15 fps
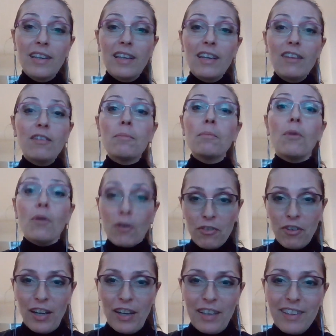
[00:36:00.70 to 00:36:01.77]
even more
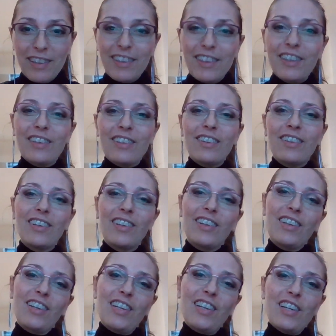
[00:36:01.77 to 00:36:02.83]
fine, you know?
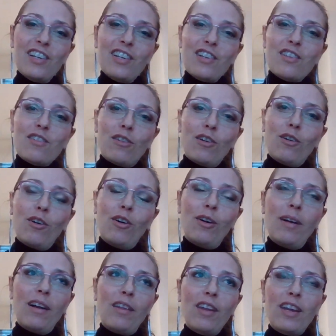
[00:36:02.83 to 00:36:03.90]
So
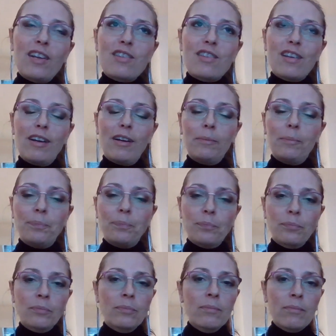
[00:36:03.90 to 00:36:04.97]
I think it's
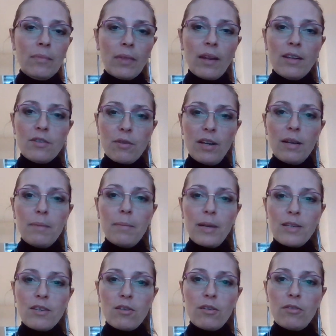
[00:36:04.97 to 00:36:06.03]
really a
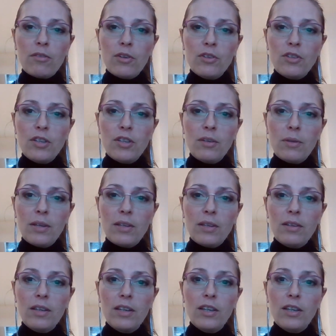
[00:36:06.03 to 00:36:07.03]
matter of continuing